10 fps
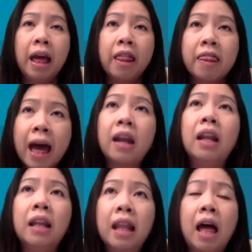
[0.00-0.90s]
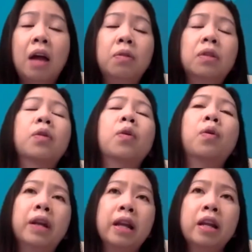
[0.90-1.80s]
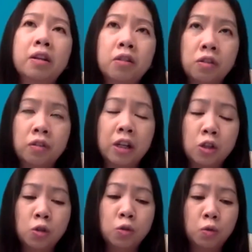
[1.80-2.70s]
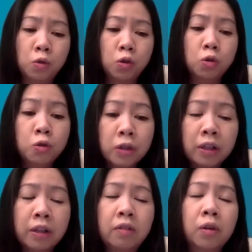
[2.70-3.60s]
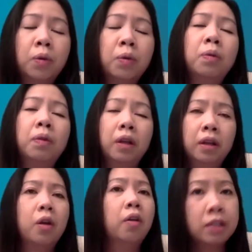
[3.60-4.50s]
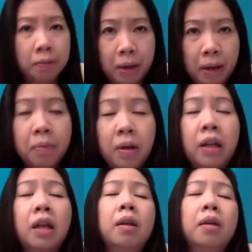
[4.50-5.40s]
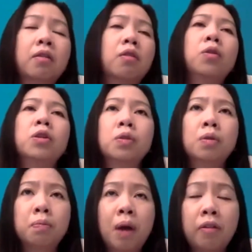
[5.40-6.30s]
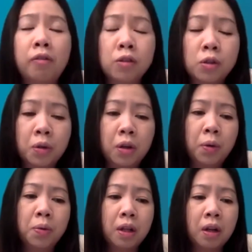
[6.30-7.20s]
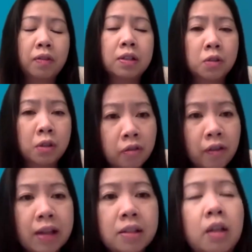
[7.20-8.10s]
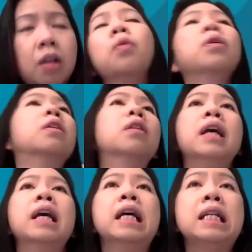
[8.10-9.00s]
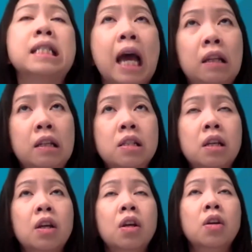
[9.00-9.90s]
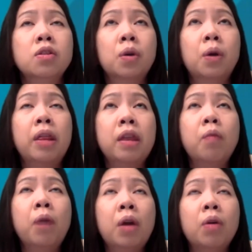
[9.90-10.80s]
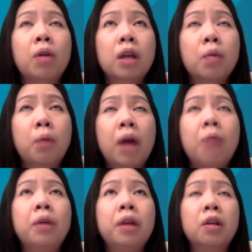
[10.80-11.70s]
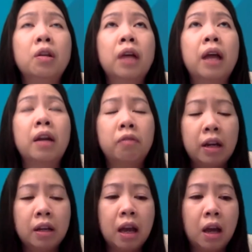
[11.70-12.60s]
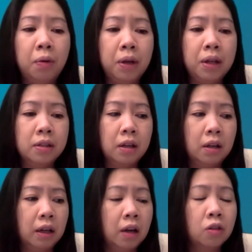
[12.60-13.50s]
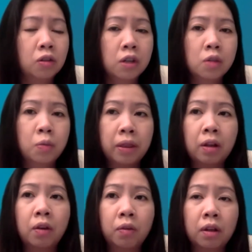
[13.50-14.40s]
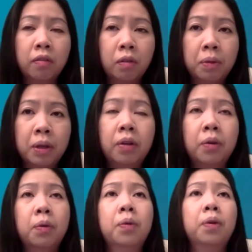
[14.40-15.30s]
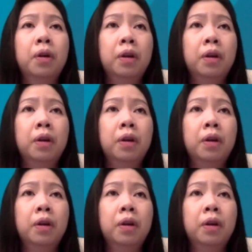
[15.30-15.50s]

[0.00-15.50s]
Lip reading: That allowed the Korean industry to really grow, obviously make money, grow into powerful studios, and obviously to invest in local talent. So I think where we can look at right now is countries where the government or